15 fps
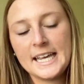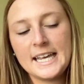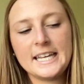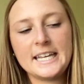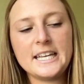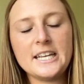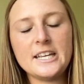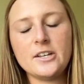
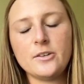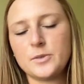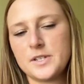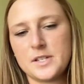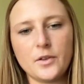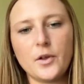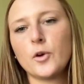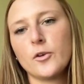He was
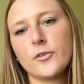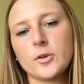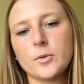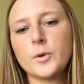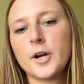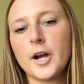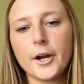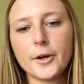a local from
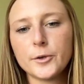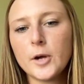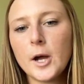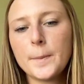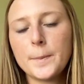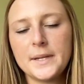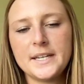where I grew up,